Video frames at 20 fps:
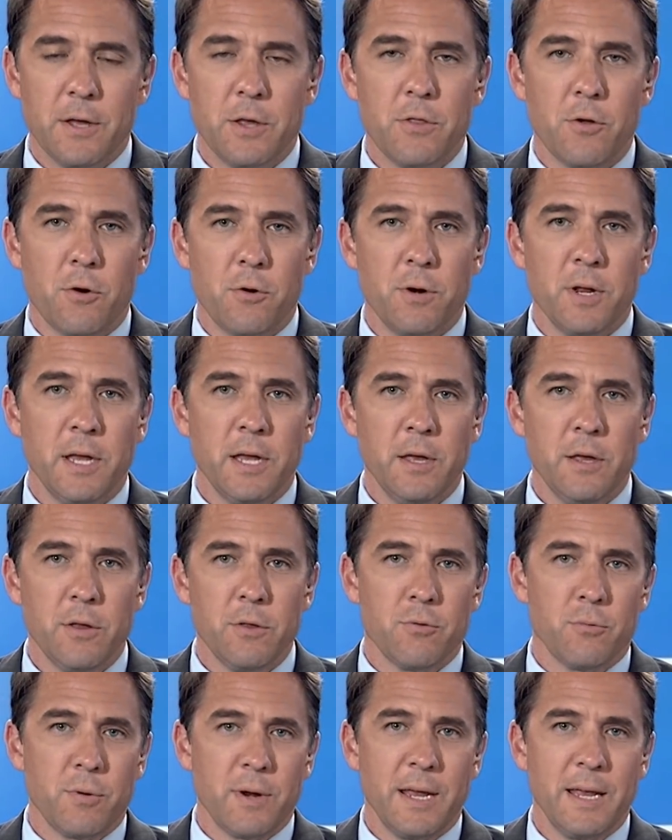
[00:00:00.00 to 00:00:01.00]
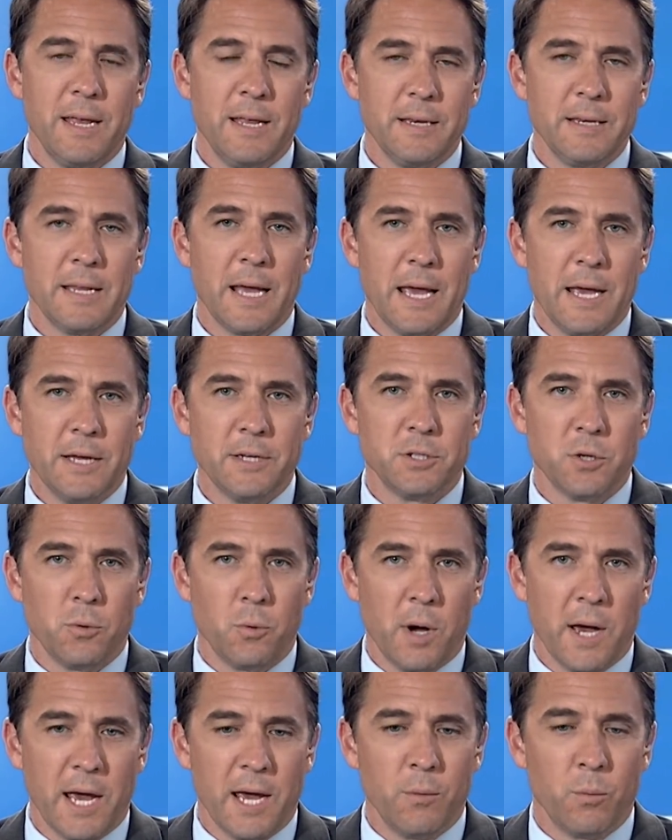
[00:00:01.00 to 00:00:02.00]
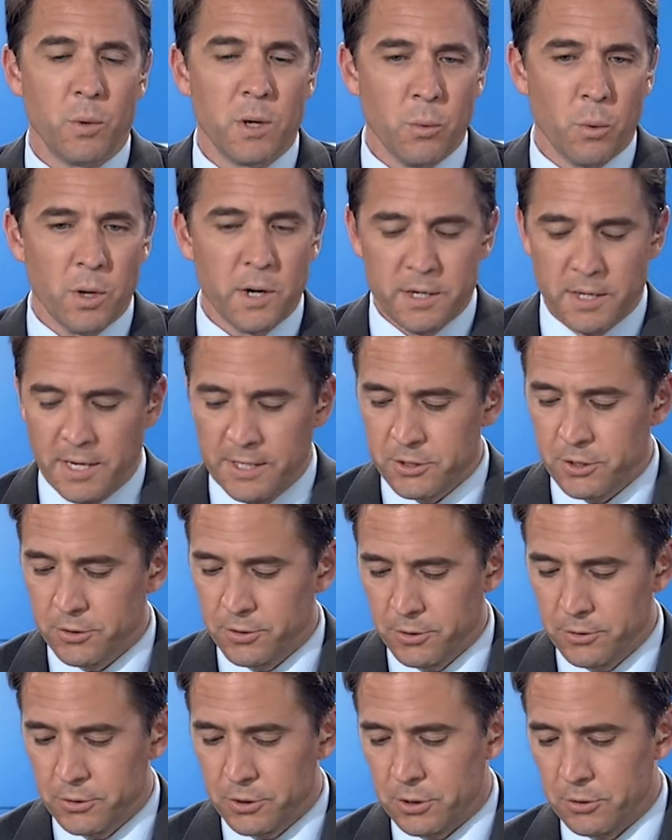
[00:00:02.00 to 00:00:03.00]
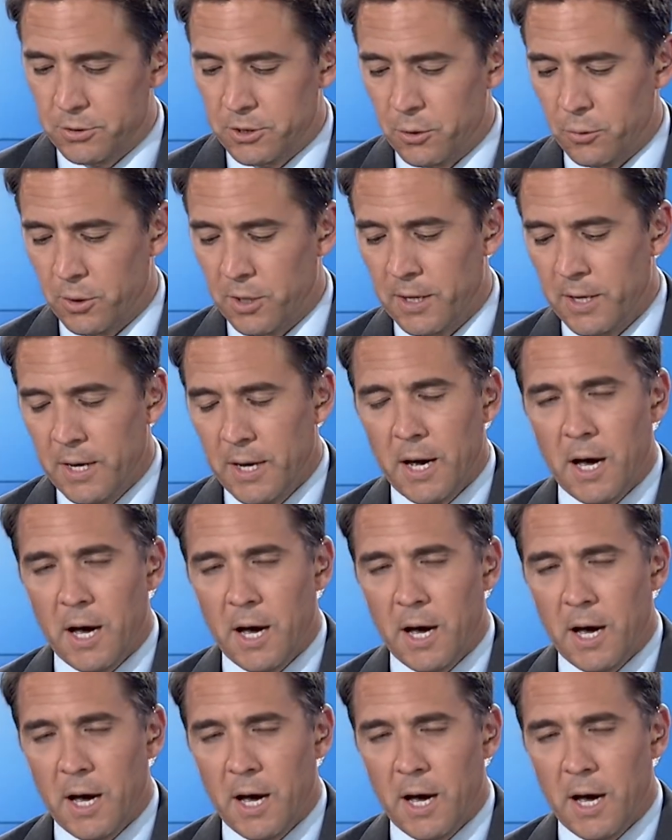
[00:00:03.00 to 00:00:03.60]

33 days away, and we want to introduce you to a,